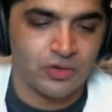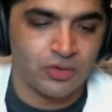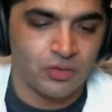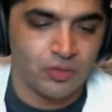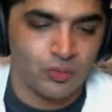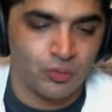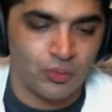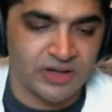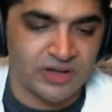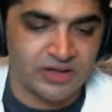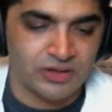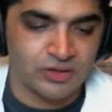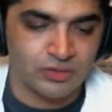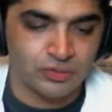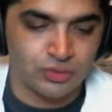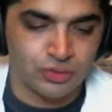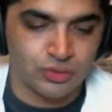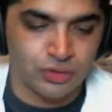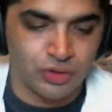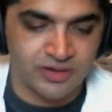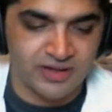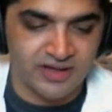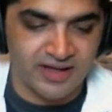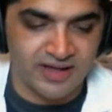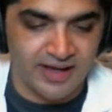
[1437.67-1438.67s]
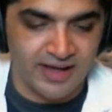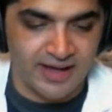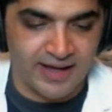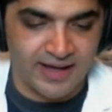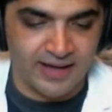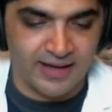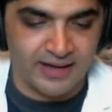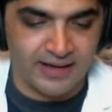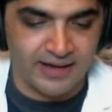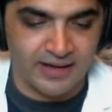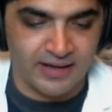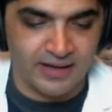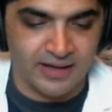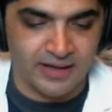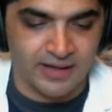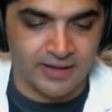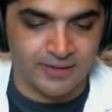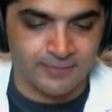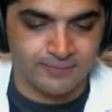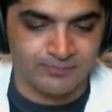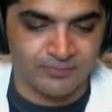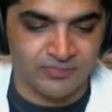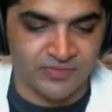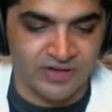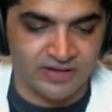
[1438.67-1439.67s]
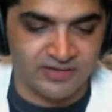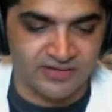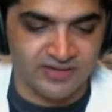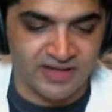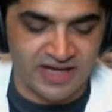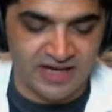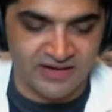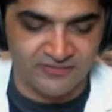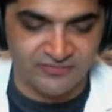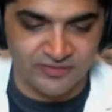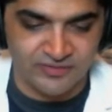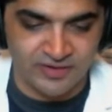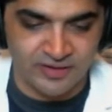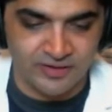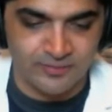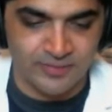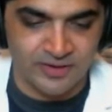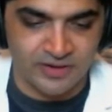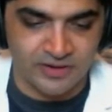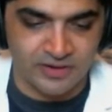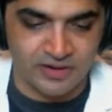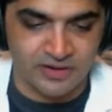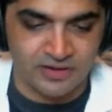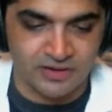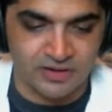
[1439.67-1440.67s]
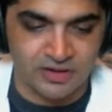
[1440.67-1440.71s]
When you look at the African American